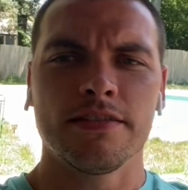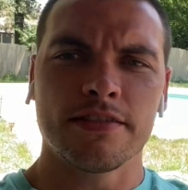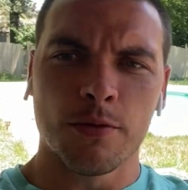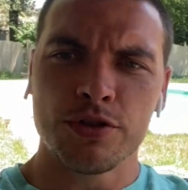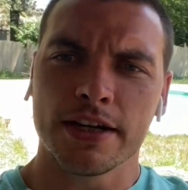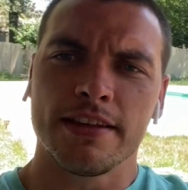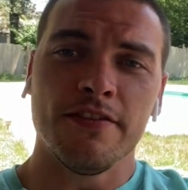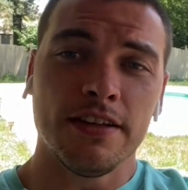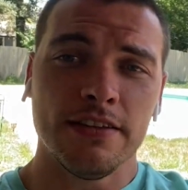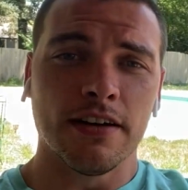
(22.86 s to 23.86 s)
This
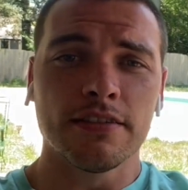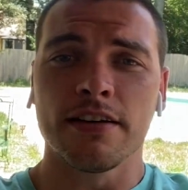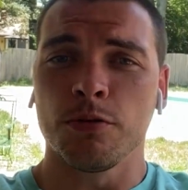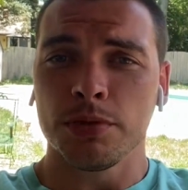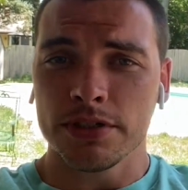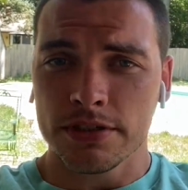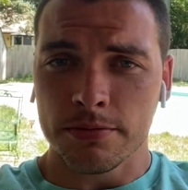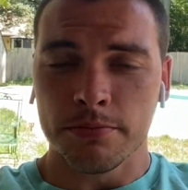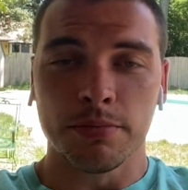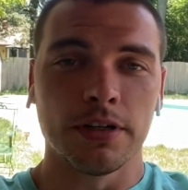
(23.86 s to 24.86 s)
subjectivity does help
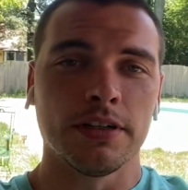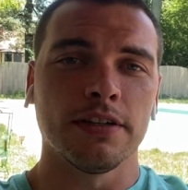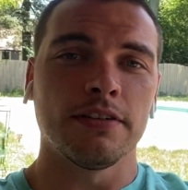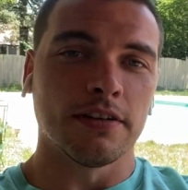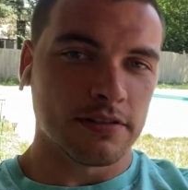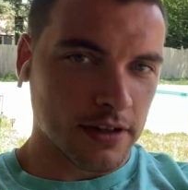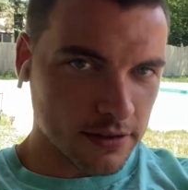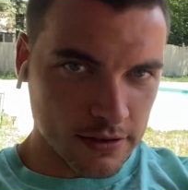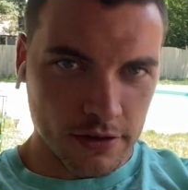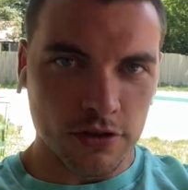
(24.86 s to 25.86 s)
us, but it does
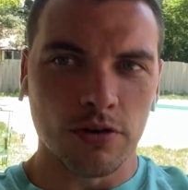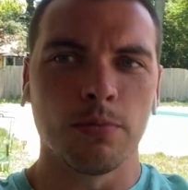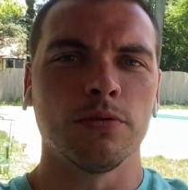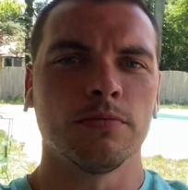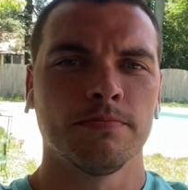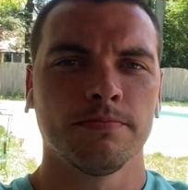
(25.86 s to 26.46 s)
get us into trouble.